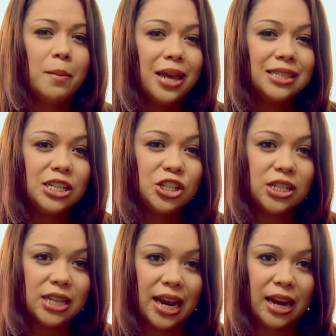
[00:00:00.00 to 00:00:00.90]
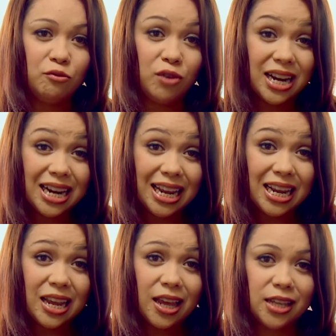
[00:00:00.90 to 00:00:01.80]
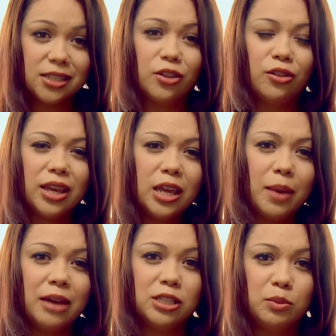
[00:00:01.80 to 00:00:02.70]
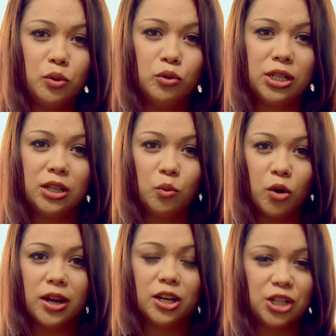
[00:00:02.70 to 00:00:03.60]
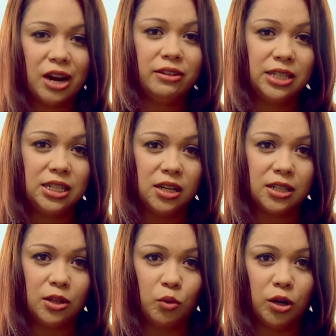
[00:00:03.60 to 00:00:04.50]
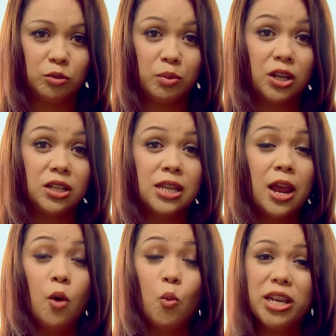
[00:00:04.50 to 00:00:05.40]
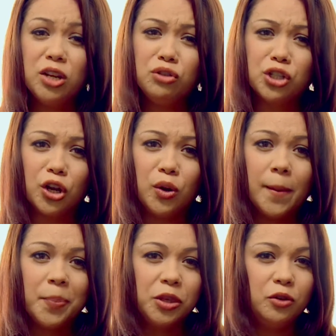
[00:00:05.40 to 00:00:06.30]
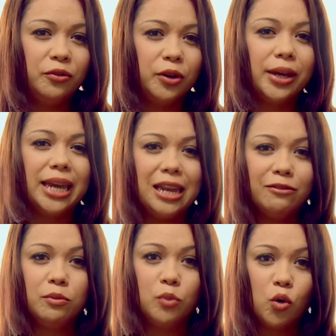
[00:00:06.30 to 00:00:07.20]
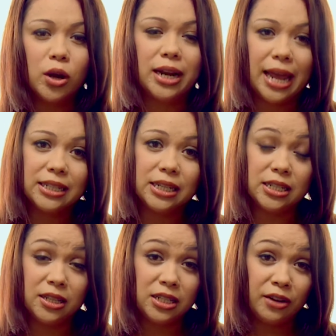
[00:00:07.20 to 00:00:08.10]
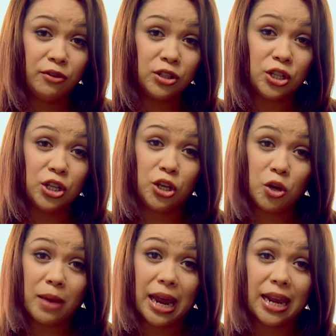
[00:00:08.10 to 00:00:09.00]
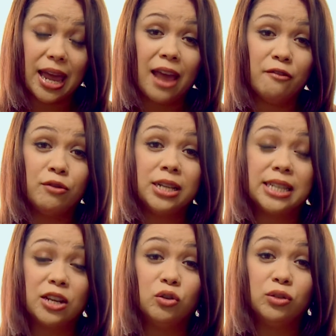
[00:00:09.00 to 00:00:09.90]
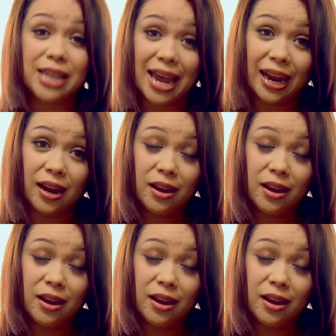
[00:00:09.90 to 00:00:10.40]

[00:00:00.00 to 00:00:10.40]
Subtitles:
message today, really, is to think about supporting the work a charity does in the world, because when you do, you'll feel even more connected to the difference that you make every single day.